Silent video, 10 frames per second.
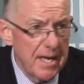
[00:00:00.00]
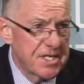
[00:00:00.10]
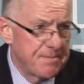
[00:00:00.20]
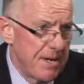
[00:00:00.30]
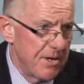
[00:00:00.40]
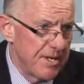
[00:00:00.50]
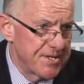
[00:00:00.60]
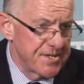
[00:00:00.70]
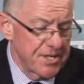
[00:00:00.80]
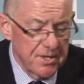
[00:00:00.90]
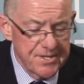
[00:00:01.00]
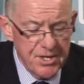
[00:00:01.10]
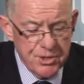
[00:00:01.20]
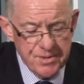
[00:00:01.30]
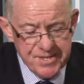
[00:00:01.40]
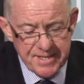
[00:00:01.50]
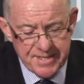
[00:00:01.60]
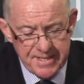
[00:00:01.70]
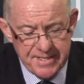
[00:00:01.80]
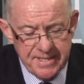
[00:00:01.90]
experience as a constituency
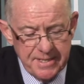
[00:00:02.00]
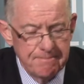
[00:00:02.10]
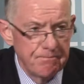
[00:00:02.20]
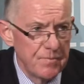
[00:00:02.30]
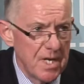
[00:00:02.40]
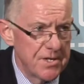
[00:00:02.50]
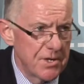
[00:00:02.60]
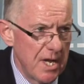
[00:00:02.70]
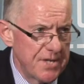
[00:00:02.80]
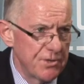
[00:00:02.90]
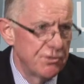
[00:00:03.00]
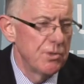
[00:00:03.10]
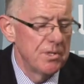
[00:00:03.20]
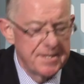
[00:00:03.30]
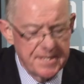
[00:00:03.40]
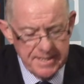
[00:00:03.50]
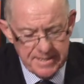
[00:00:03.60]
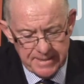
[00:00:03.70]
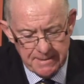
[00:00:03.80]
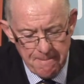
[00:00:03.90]
TD, as a rural TD,